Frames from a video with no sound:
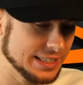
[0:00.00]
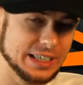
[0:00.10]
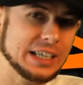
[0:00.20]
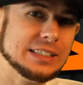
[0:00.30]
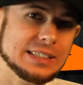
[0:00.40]
a
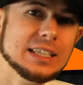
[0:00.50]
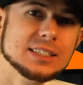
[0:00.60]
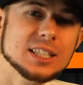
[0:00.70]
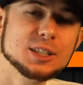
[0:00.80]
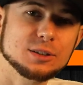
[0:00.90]

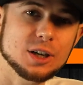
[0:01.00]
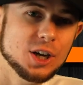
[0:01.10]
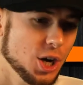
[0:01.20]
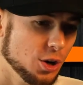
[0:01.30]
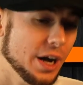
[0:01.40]
consistent.
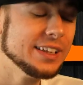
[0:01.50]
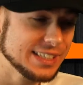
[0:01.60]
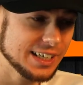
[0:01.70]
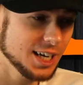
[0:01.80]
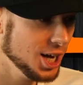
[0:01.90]
It's
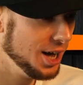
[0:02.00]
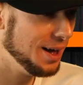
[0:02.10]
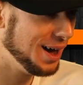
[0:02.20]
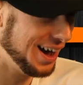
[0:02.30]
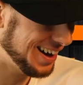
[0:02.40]
a,
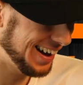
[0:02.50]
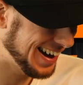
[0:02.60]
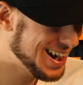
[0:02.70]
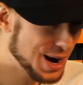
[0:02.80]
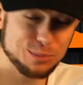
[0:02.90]

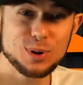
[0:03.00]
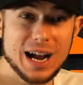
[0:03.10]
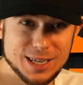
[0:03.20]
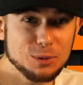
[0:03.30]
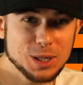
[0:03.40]
bruh.
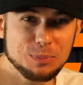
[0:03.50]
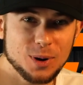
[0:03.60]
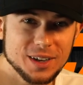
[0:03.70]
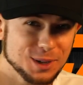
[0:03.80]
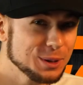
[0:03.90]
You want a
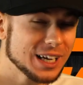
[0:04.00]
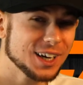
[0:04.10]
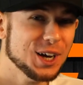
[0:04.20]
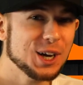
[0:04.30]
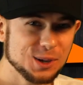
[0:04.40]

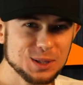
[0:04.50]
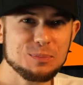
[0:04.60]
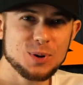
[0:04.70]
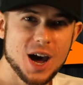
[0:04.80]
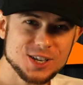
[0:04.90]

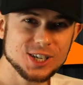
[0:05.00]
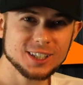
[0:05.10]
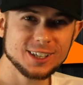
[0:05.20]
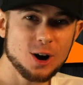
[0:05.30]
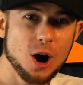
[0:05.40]

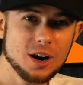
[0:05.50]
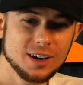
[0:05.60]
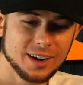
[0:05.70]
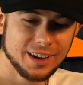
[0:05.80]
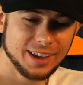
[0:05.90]
project car?
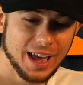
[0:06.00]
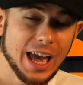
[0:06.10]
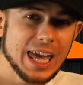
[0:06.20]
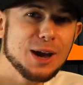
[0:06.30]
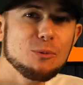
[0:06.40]

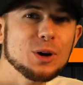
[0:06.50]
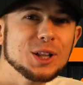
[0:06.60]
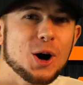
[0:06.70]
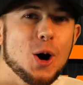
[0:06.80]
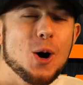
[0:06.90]
It
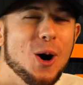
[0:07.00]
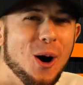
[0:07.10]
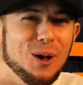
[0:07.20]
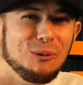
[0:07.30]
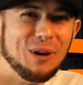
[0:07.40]
will
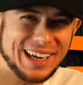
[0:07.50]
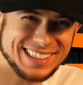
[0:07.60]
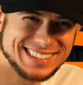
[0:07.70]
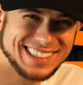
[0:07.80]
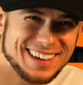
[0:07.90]

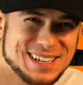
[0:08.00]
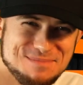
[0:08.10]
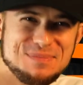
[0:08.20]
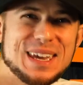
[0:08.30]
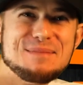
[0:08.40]
always
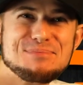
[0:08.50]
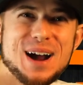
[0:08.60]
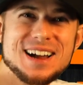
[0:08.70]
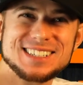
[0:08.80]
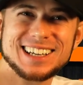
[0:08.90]
be a
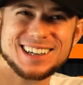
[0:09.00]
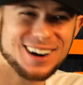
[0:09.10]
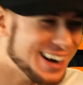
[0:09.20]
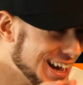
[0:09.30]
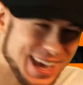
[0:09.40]
project car.
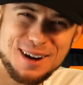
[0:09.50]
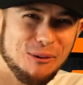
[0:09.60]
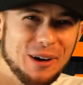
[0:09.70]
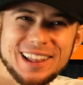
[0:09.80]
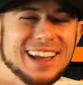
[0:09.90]
It
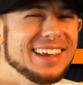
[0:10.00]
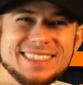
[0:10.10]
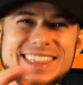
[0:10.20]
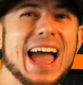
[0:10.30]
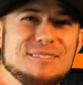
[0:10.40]
will
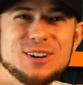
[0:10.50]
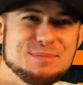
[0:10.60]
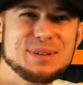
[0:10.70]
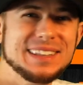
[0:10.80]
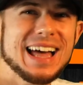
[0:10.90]
never
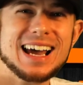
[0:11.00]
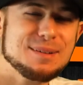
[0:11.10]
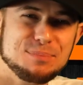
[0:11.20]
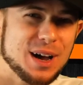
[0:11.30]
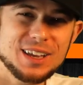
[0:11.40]
be not a
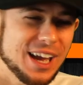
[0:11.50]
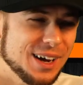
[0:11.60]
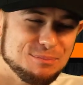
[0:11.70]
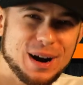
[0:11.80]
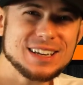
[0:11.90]

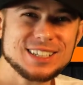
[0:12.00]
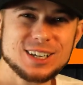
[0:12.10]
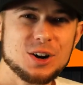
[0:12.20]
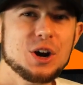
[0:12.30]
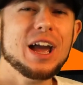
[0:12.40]
project
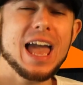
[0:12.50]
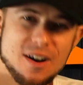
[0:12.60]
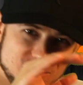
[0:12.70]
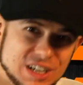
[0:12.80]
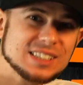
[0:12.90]
car.
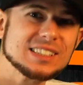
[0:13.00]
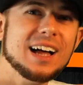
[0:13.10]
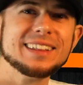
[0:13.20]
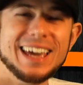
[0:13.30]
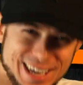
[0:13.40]
Every
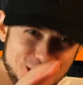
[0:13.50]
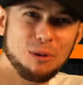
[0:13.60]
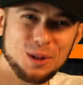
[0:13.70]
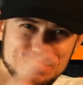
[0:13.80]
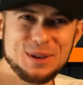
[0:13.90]
Sunday you
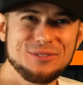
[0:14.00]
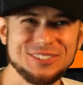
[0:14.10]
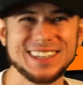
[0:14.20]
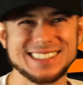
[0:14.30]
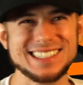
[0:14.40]
will be
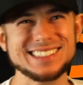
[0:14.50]
fixing